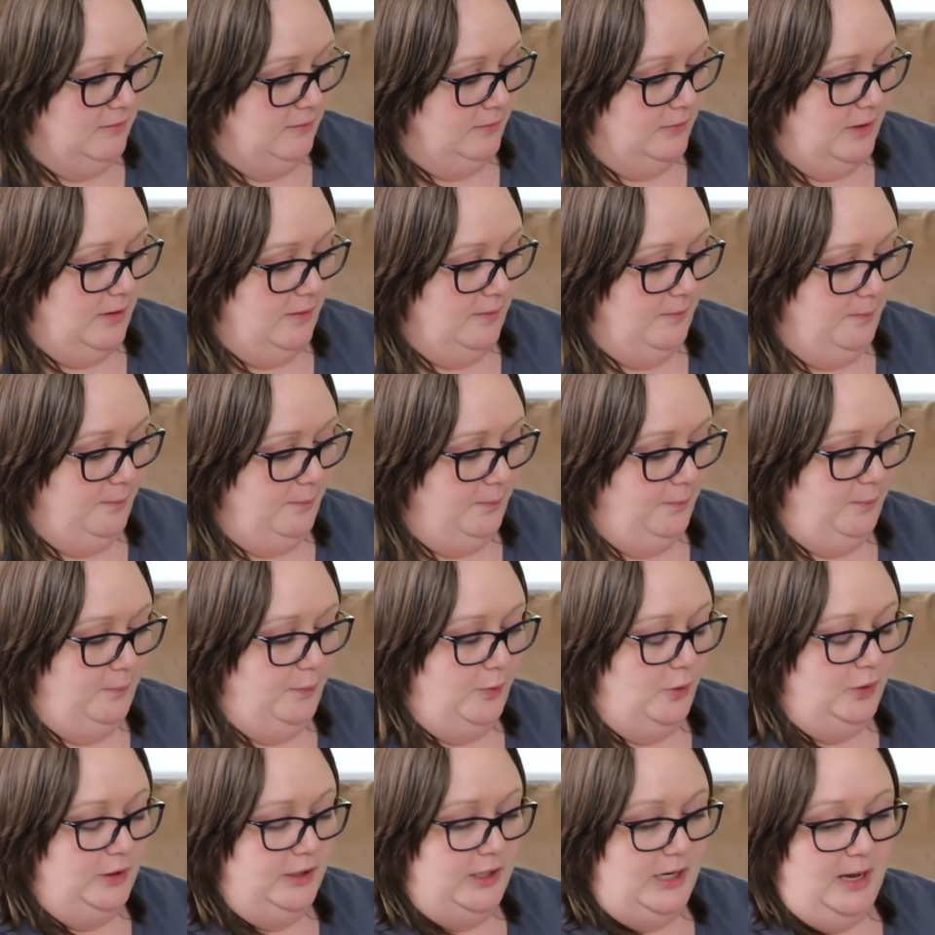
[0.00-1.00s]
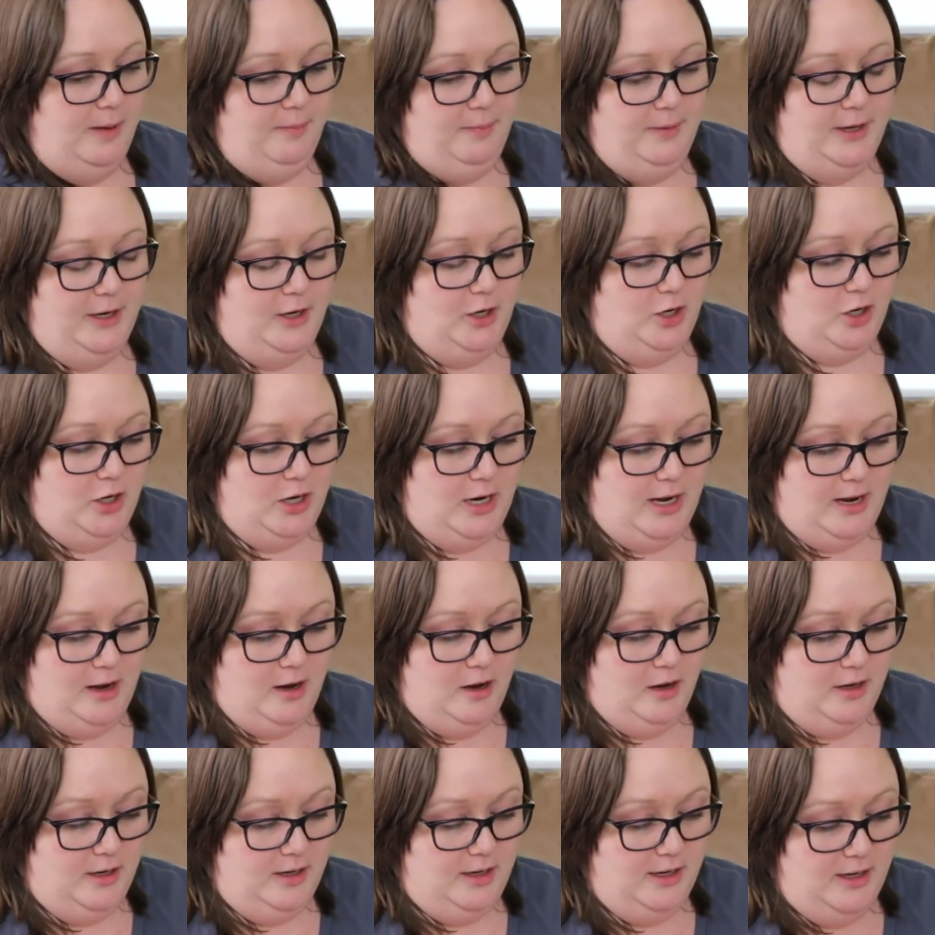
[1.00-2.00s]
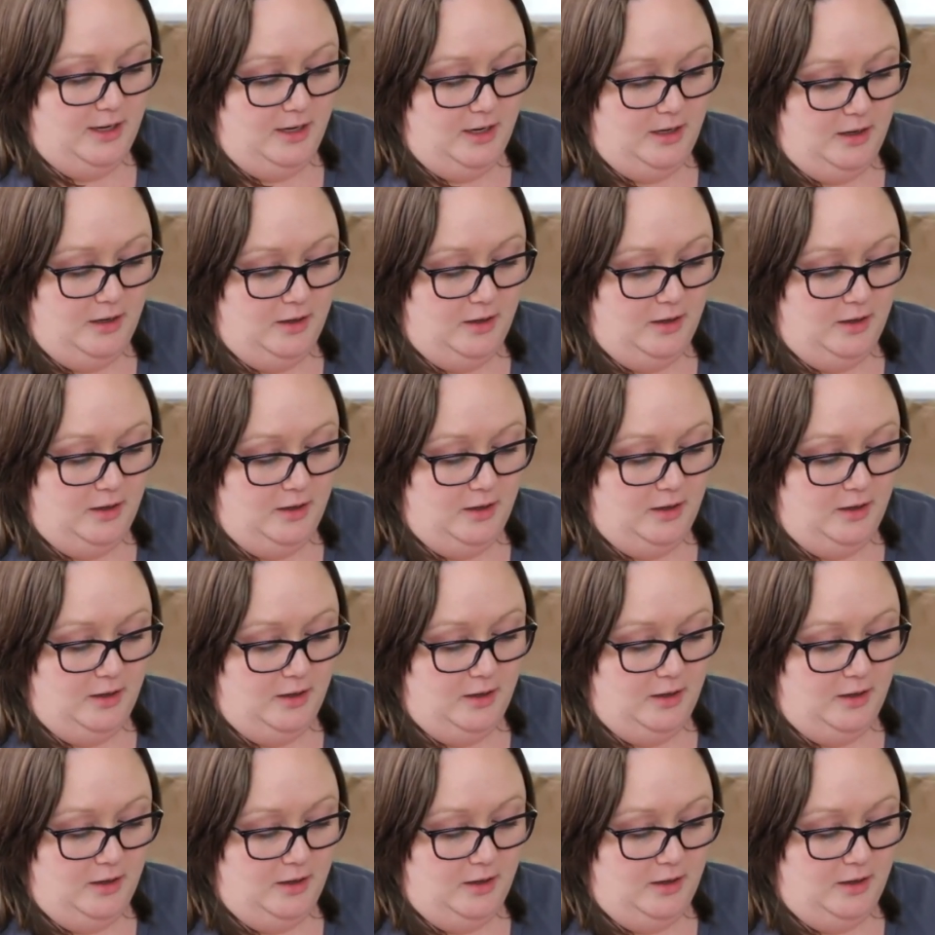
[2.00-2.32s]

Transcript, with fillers: I'm going to pull it up here on,